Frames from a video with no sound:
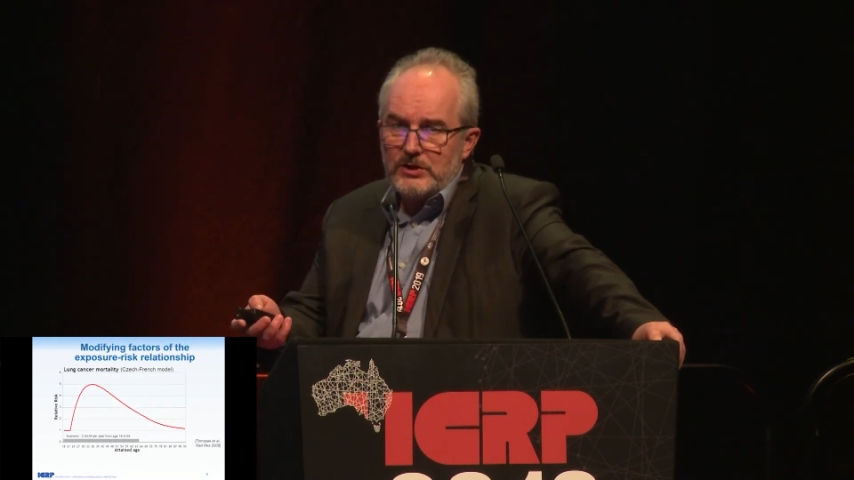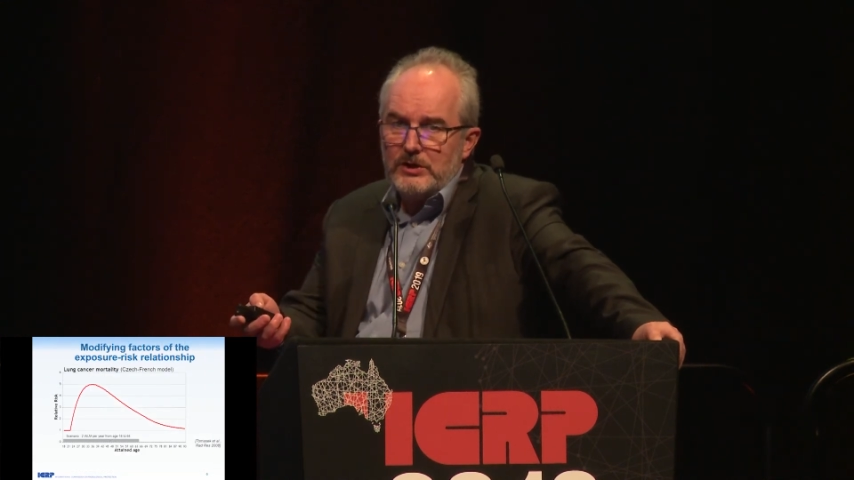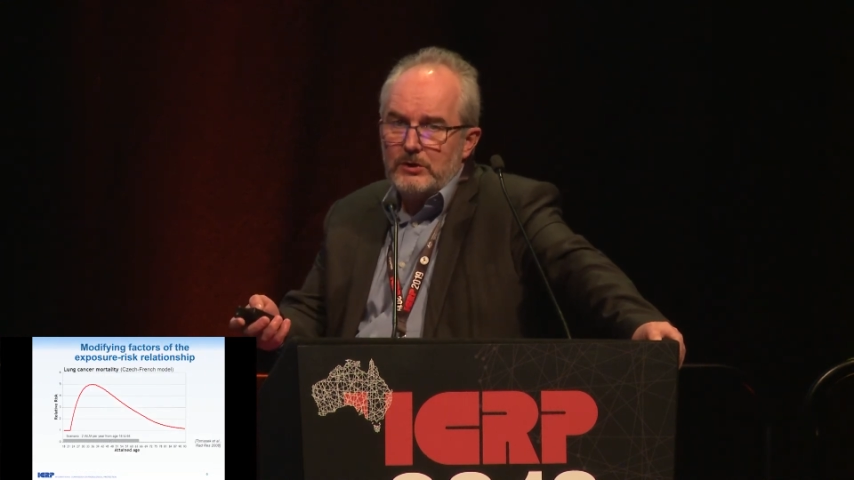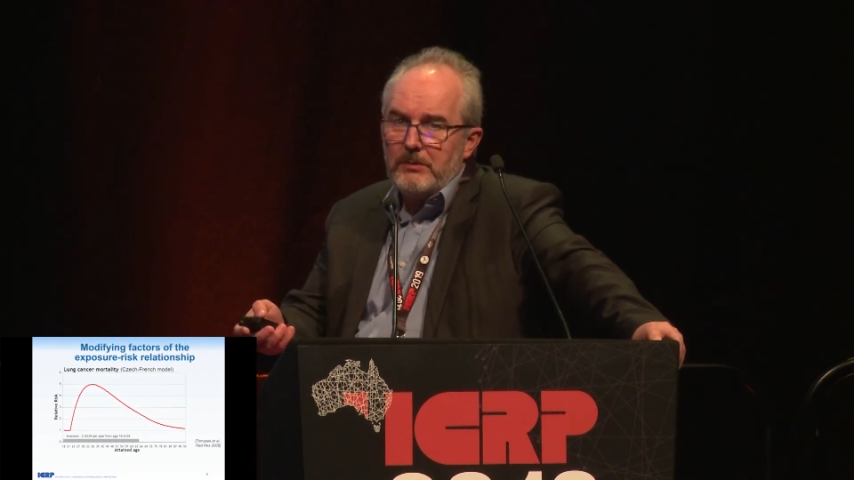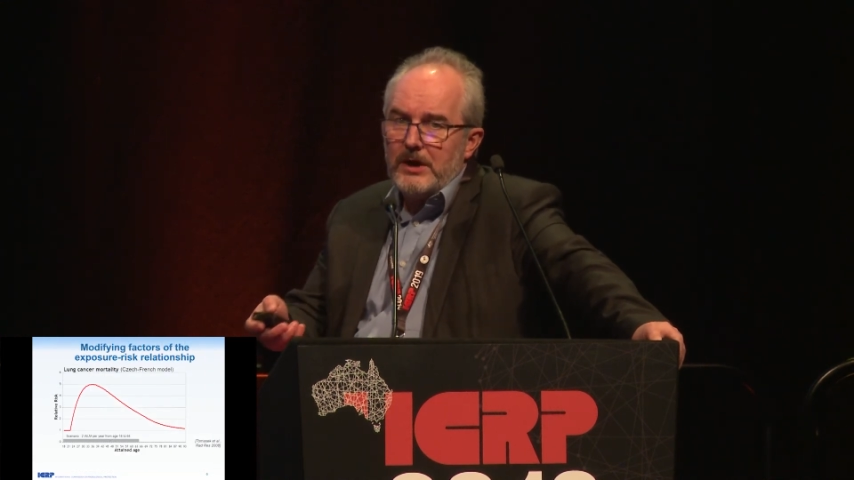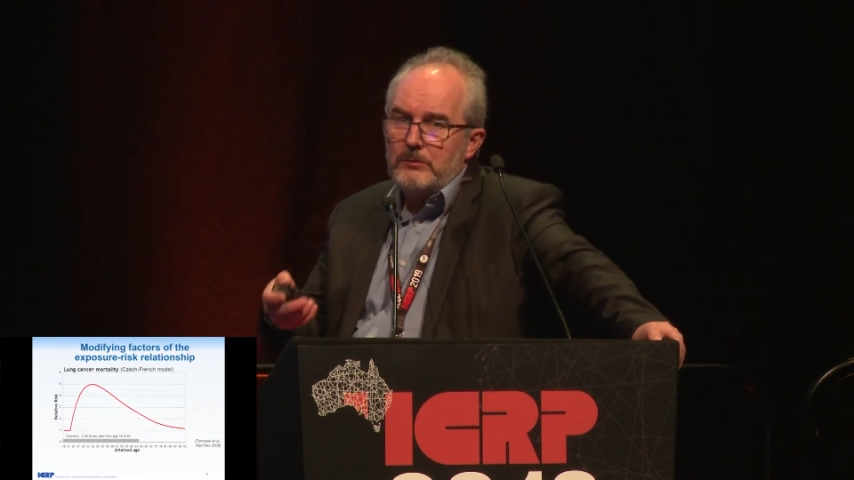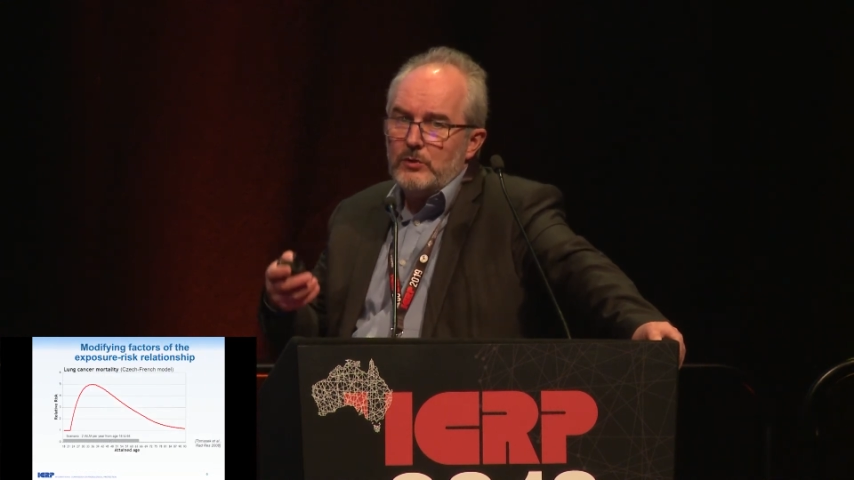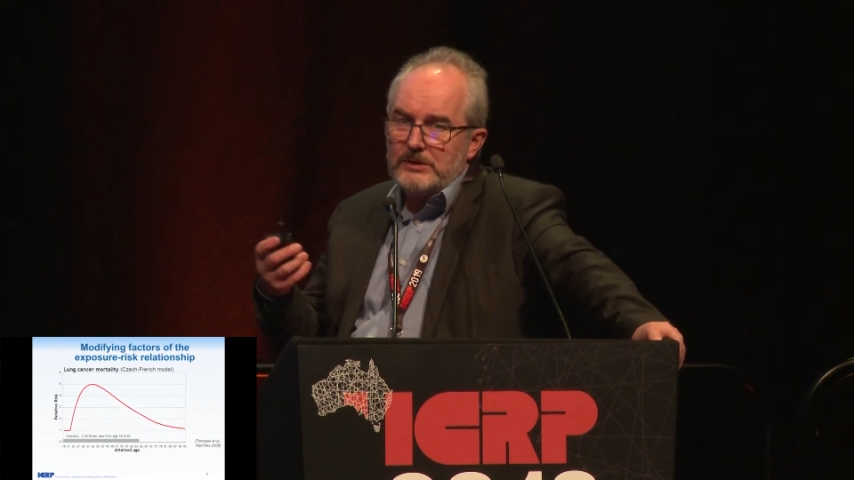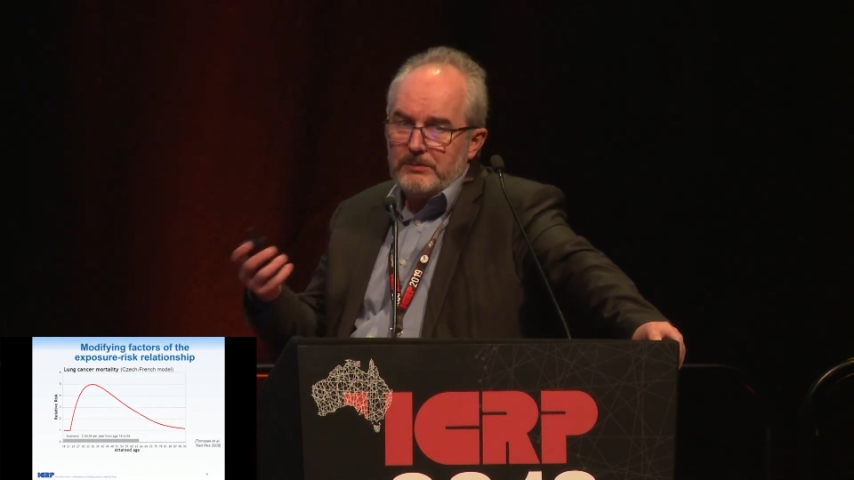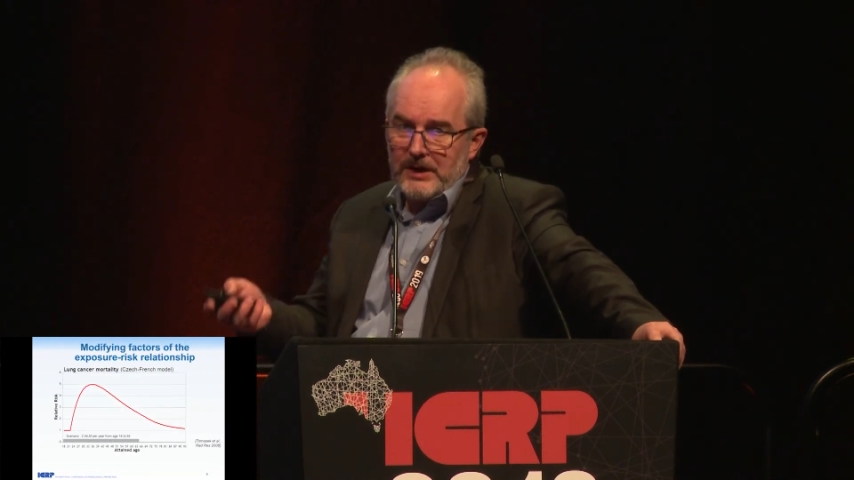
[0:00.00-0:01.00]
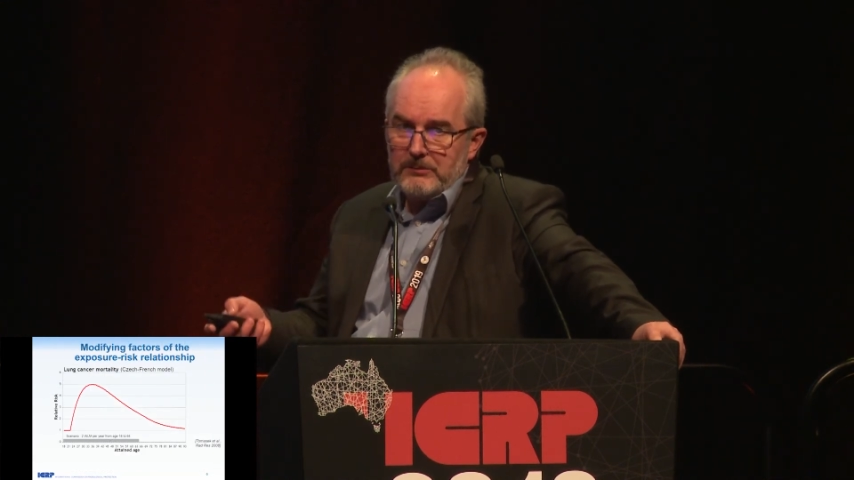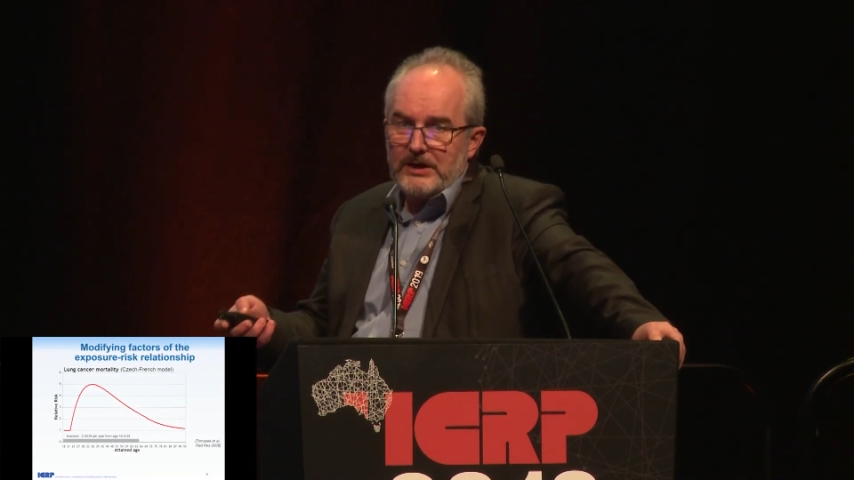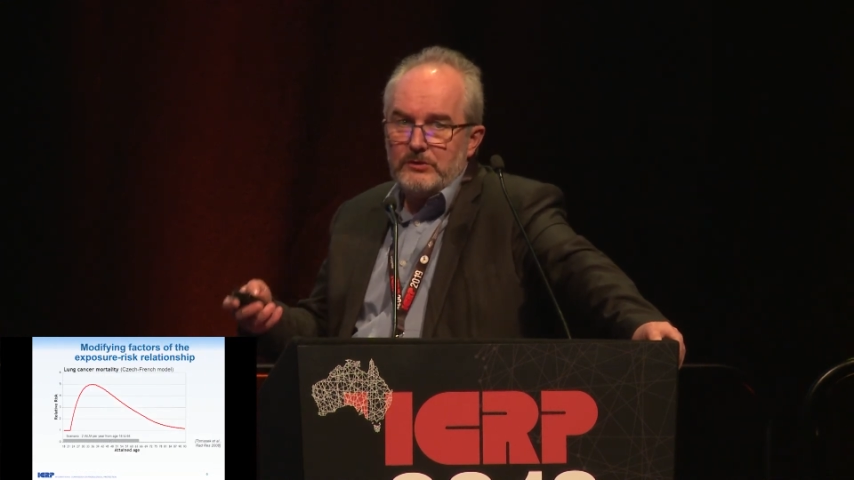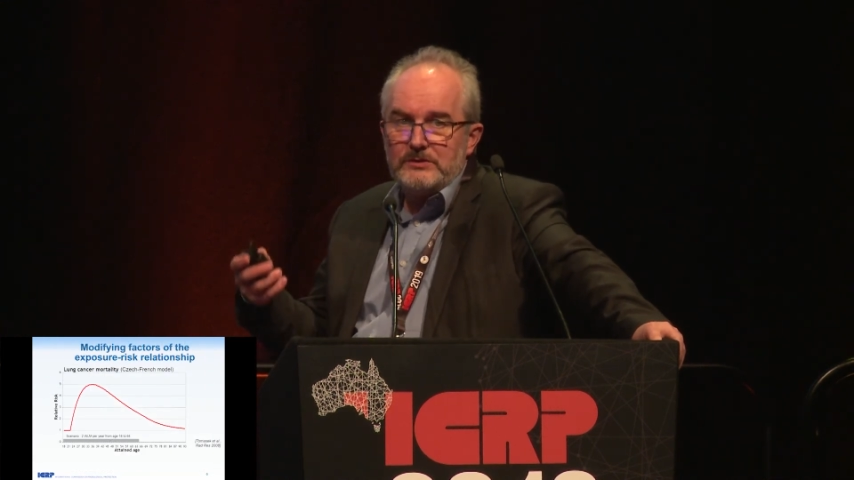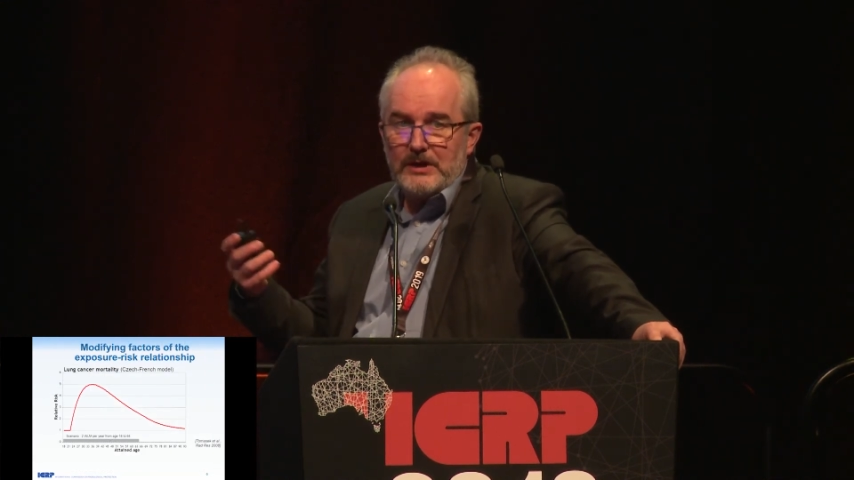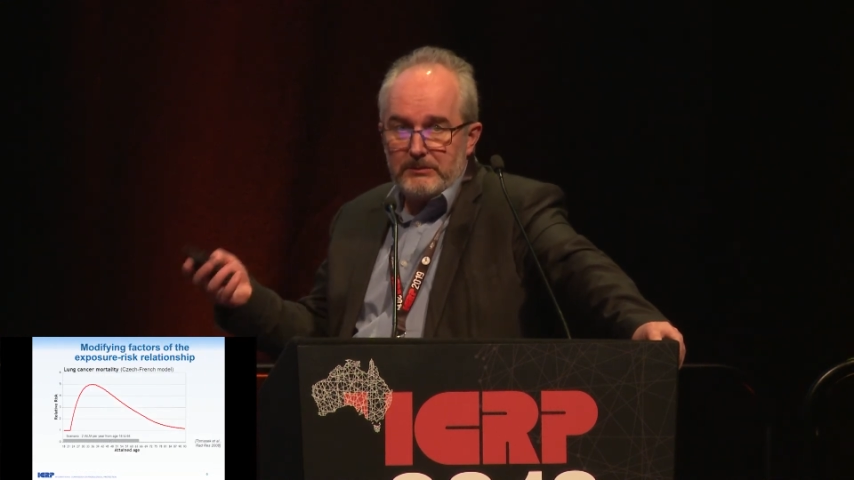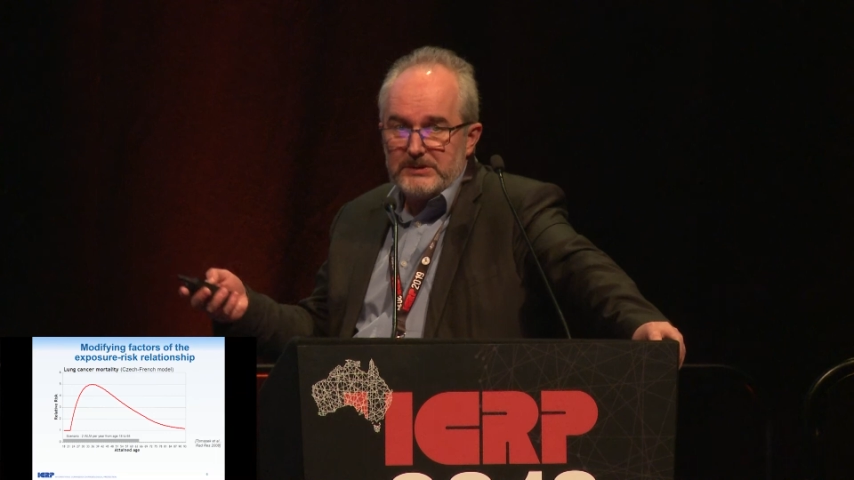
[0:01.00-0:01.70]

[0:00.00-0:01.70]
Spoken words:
in the mine multiplied by the time